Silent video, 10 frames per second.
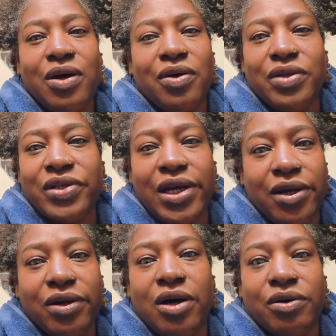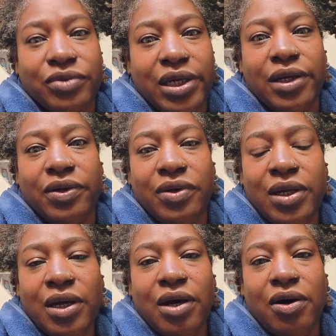all this hair gone now.
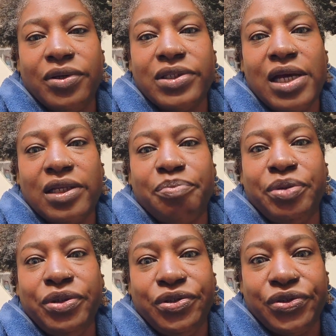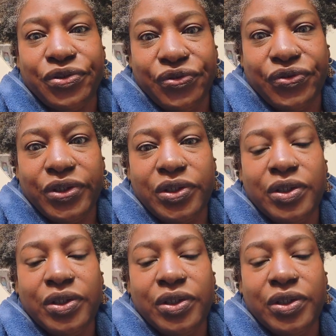All this alopecias